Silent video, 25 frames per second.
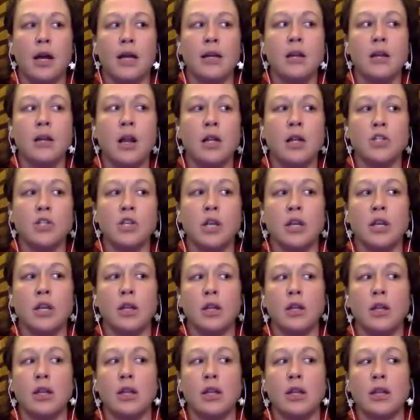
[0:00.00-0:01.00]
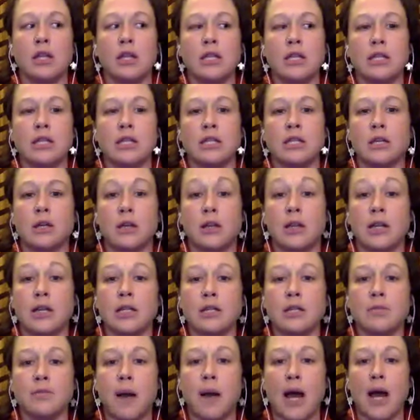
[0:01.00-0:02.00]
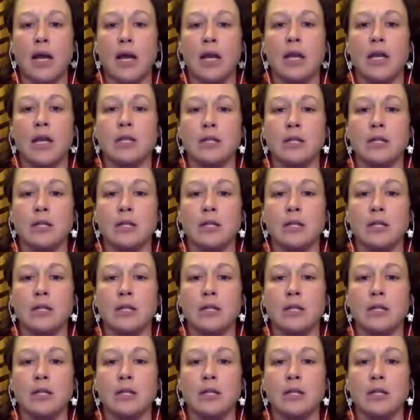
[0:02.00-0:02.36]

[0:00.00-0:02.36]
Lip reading: acknowledging that this body